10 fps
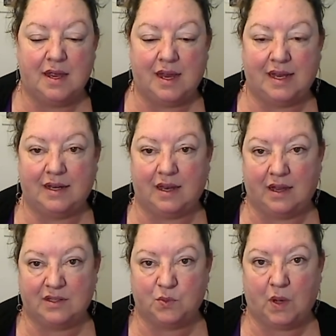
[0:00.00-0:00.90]
And
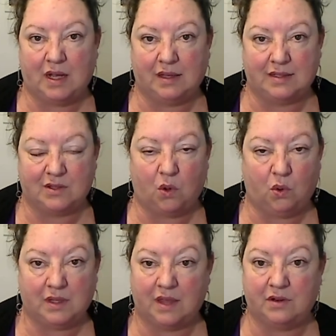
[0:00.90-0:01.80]
as well, it's a
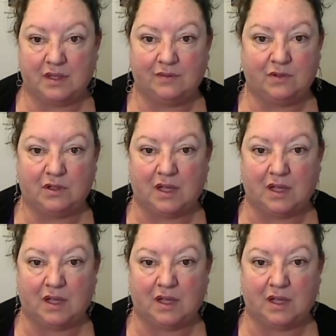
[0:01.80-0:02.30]
whole other level